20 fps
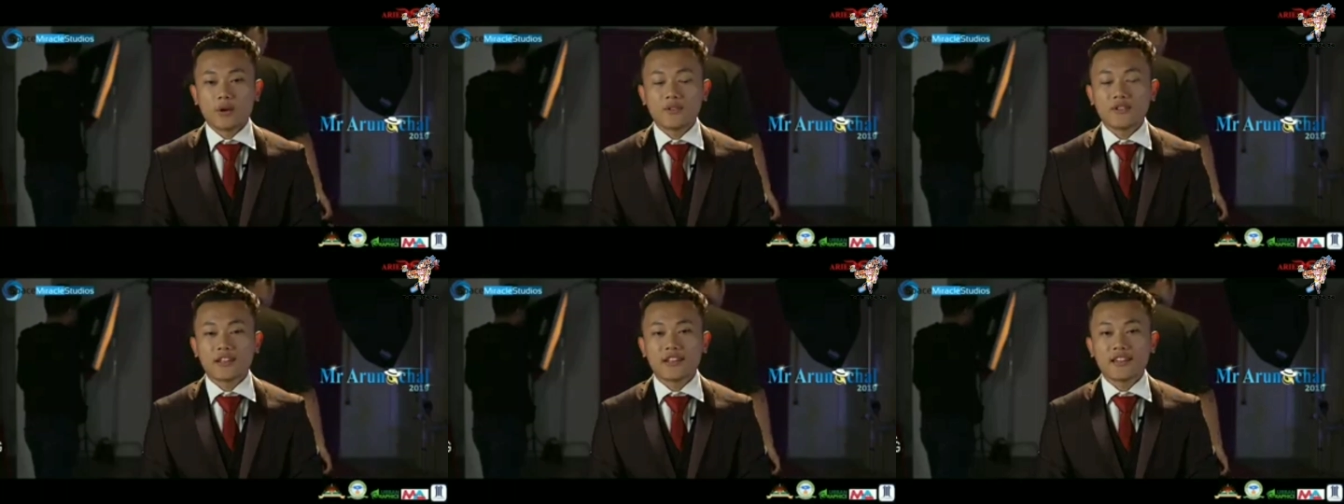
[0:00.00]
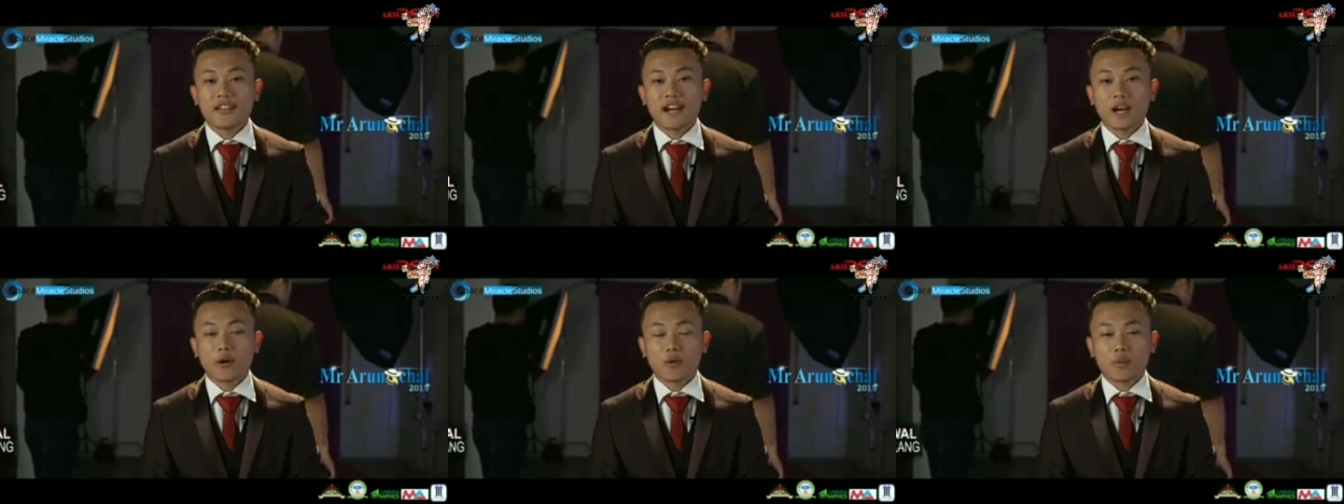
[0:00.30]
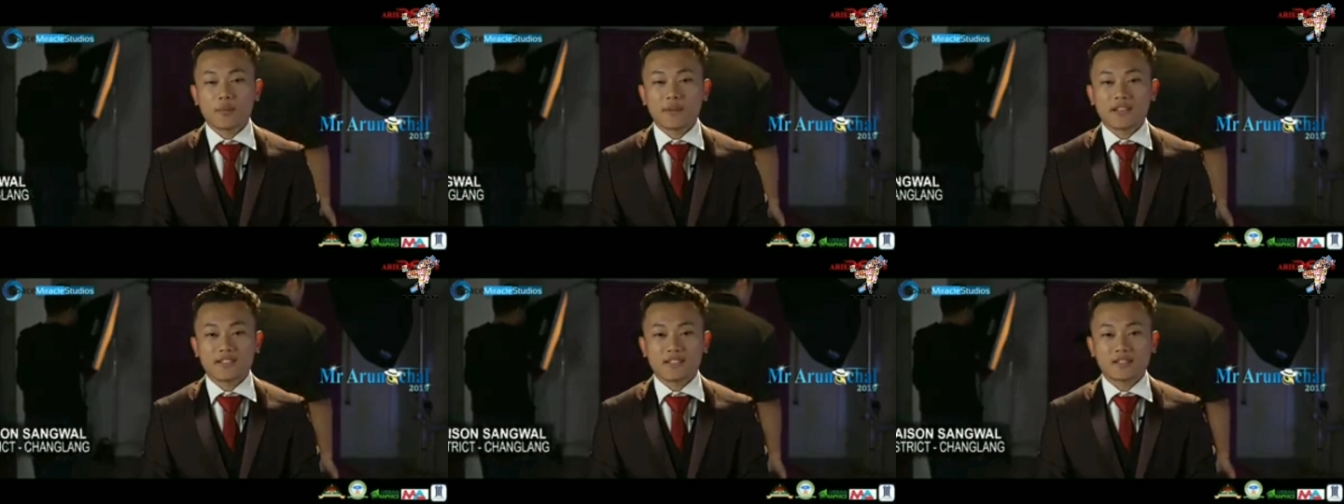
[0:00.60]
One day, I
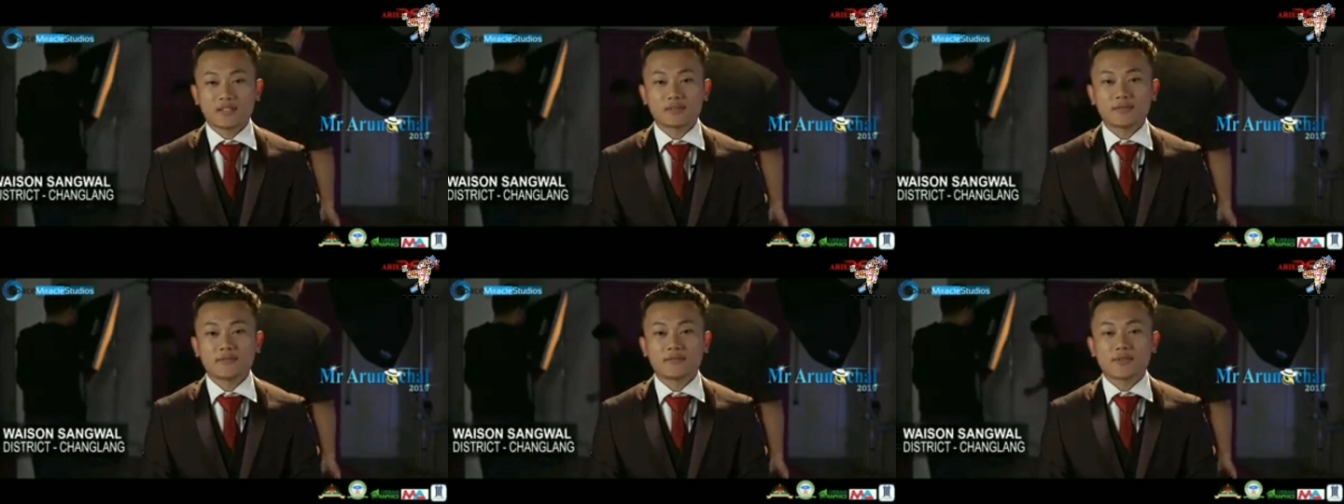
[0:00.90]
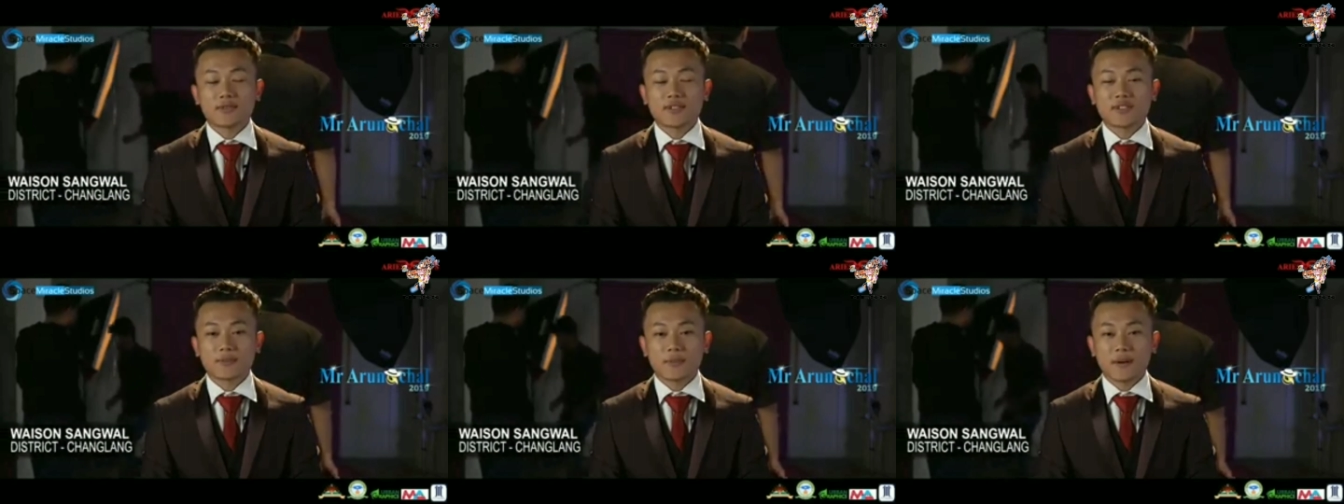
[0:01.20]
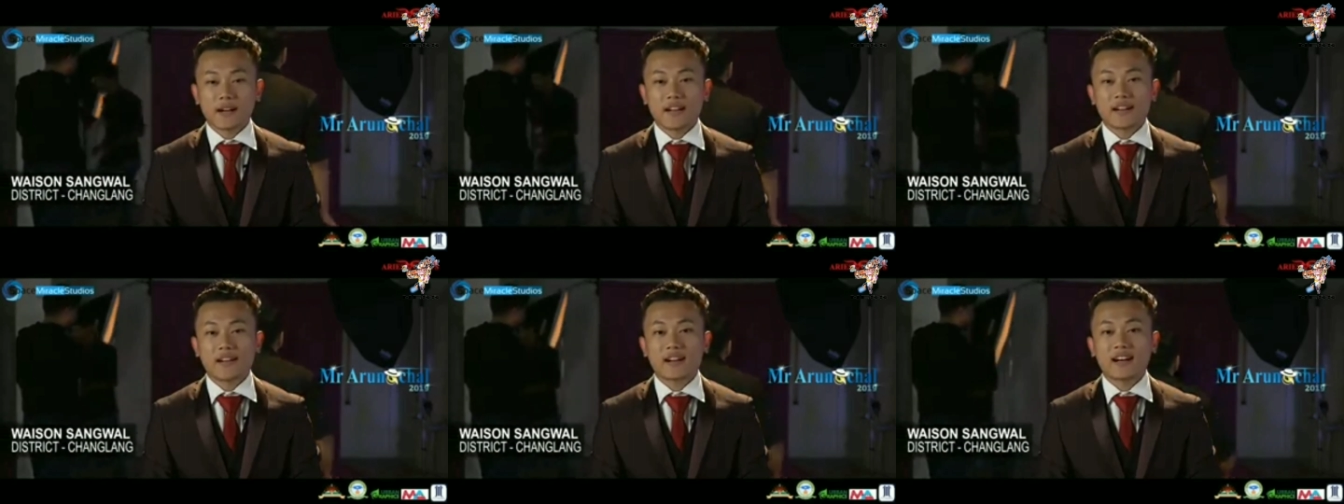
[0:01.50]
want myself to
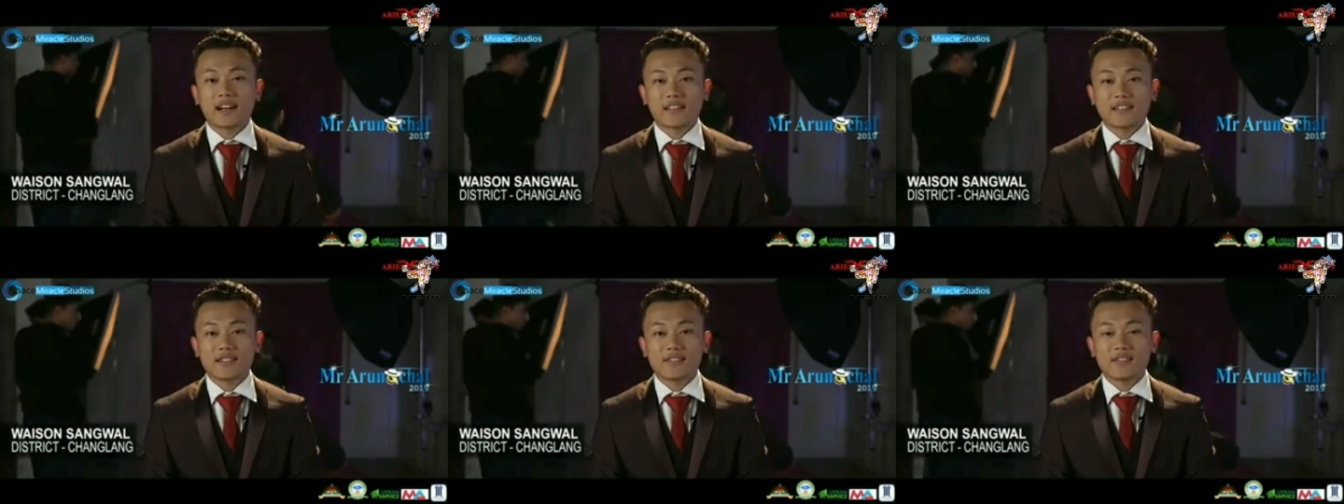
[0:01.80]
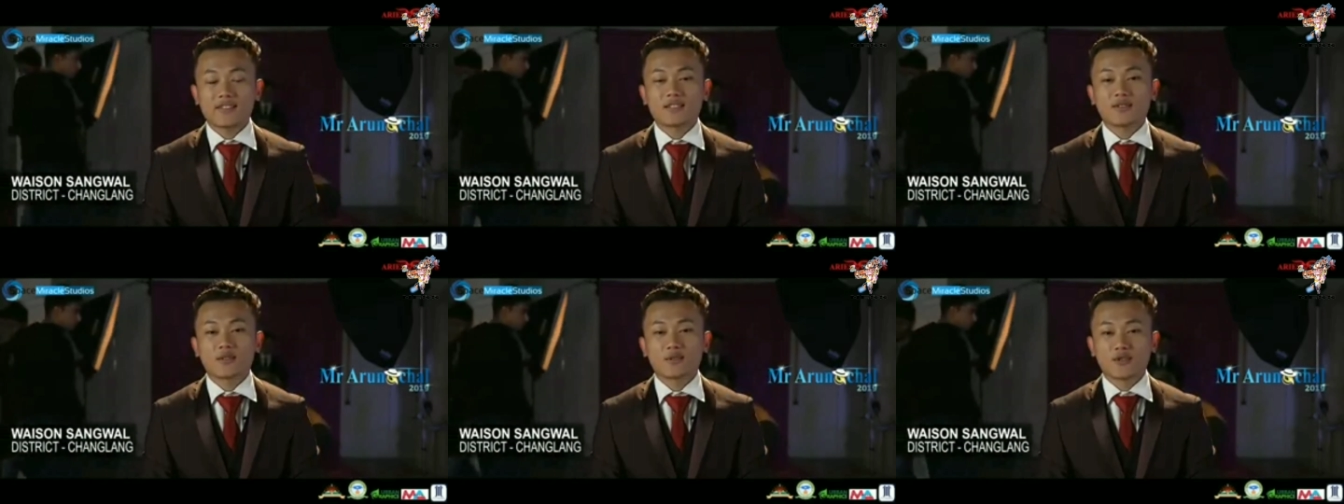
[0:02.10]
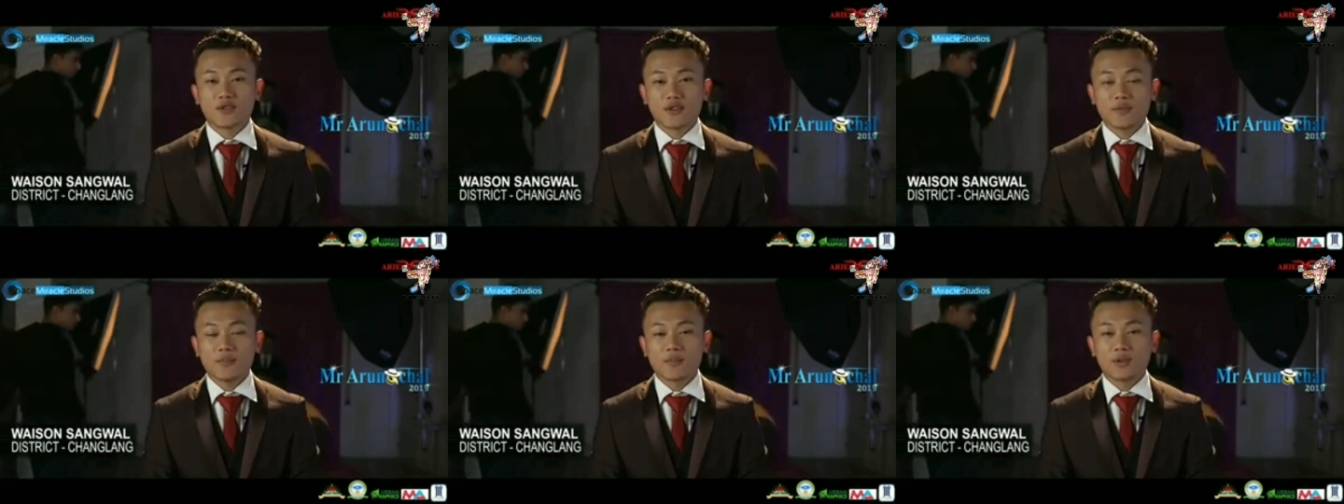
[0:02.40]
inspire others
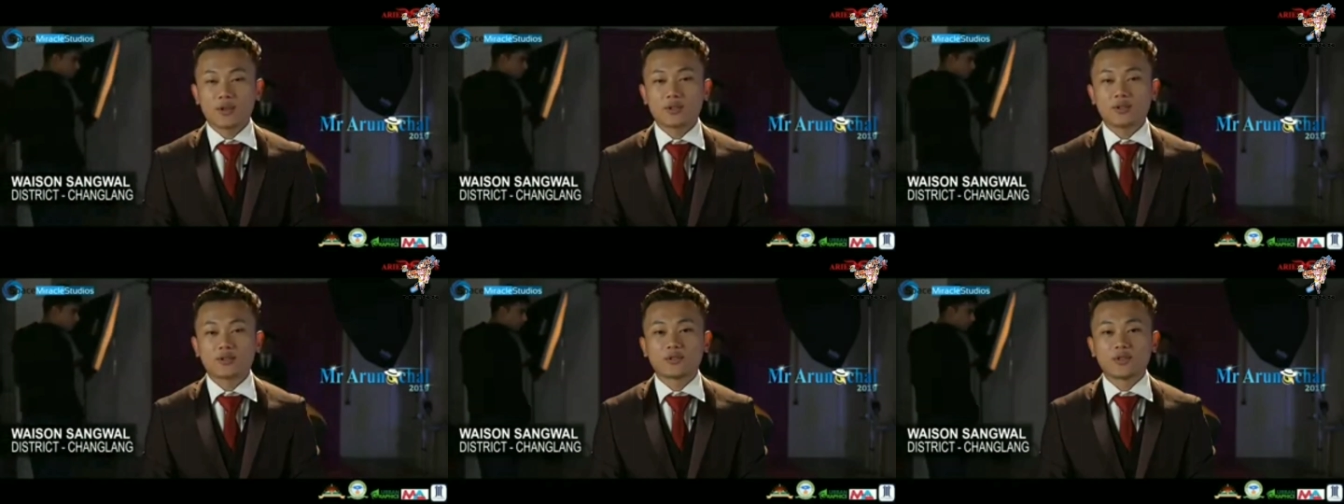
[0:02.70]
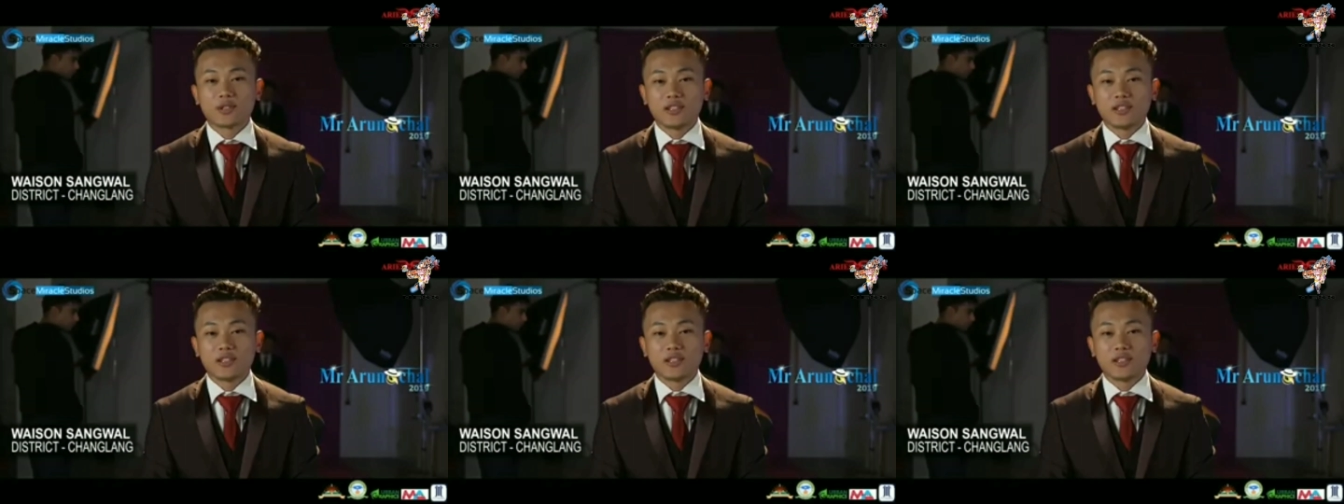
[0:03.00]
to dream more,